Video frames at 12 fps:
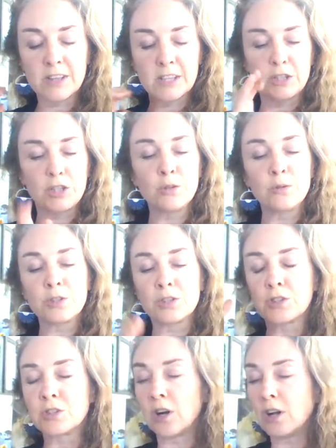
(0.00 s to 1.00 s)
the 2
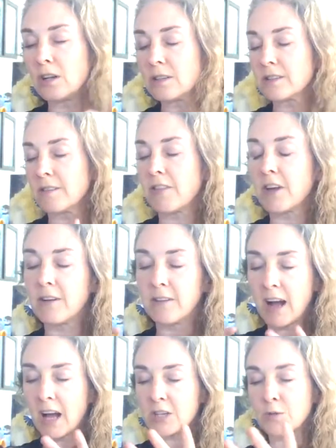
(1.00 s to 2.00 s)
stalls of the
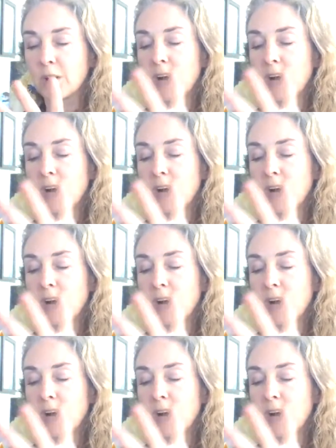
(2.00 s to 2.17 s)
garage were